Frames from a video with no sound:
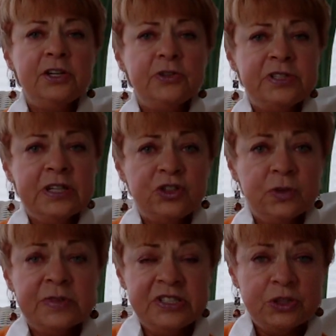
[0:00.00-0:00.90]
Your
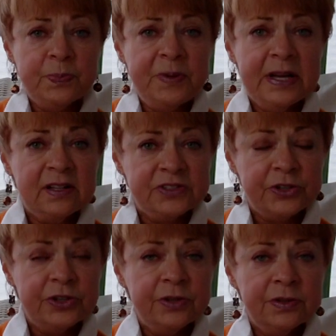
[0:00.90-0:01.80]
teacher, Mr.
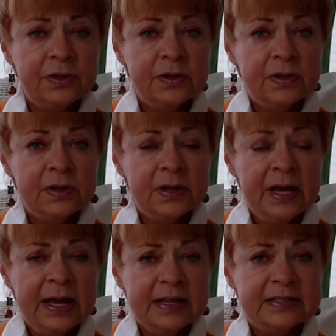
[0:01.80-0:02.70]
Pelzer,
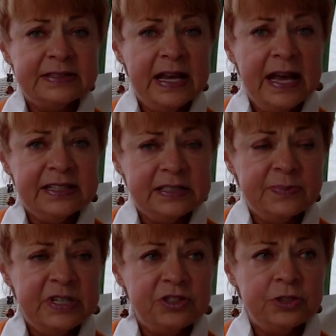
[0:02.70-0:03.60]
has asked
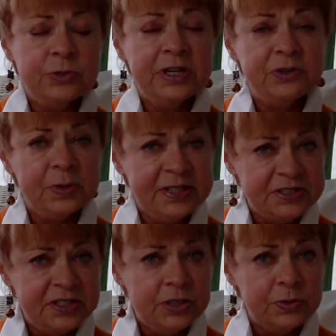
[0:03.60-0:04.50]
me to
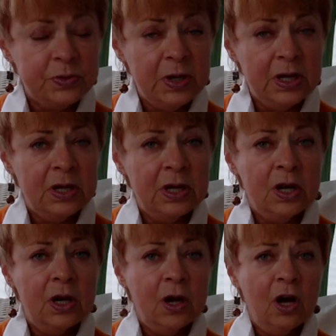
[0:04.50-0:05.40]
address you
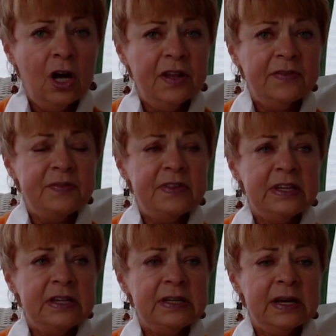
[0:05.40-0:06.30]
on
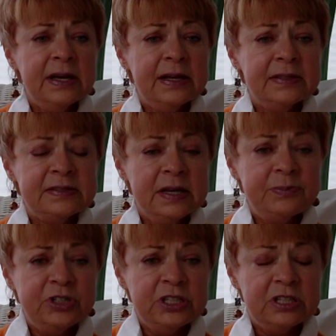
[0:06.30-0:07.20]
the
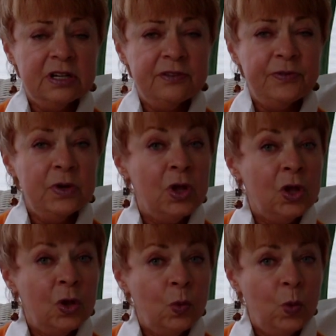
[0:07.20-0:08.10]
subject of
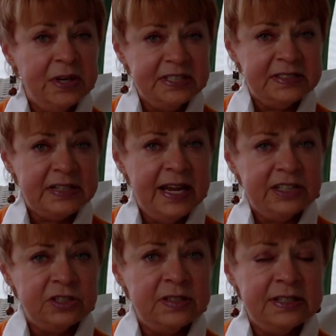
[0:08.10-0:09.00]
what it's
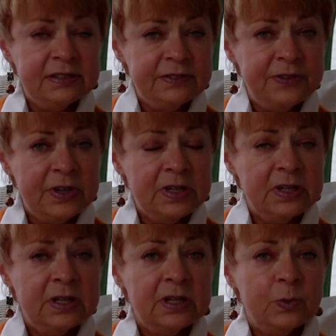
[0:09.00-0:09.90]
like to live
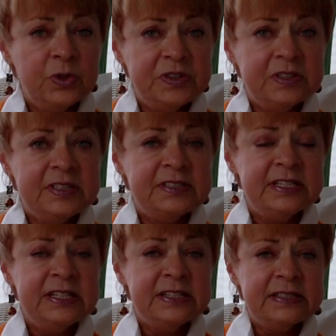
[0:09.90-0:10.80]
with the
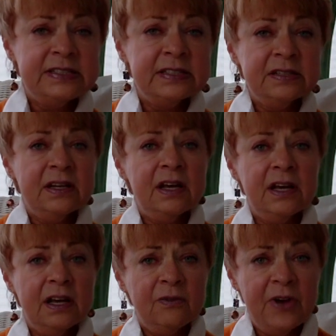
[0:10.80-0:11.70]
disease
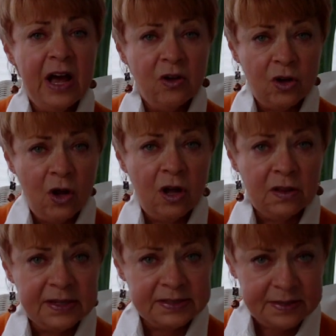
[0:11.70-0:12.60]
of
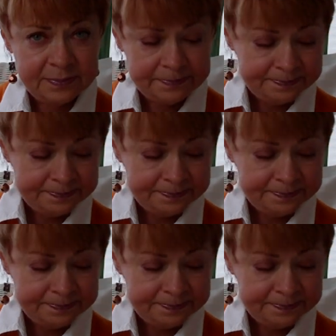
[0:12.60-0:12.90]
alcoholism.